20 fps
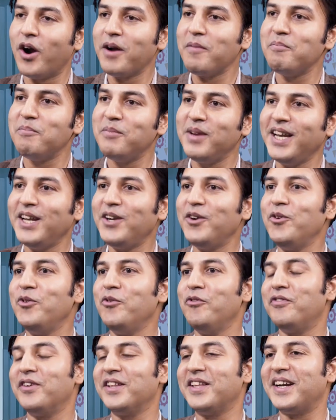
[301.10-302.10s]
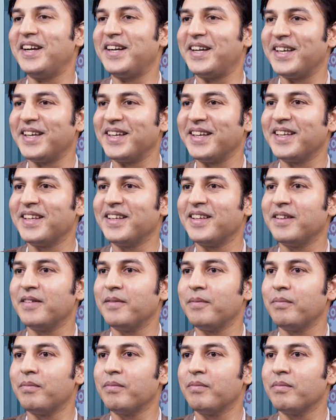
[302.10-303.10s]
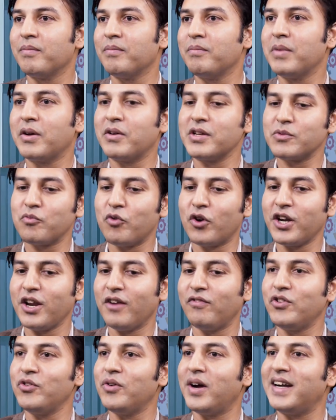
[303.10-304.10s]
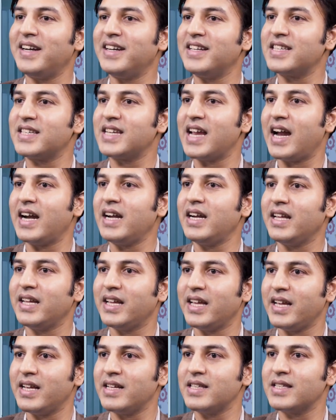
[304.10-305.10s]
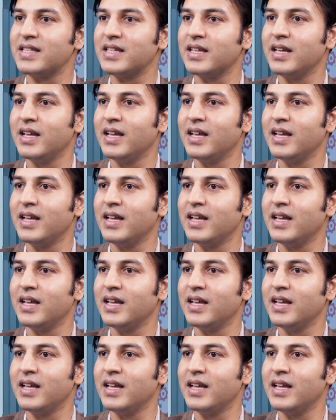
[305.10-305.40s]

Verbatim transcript: want me to do for that because what you have to understand is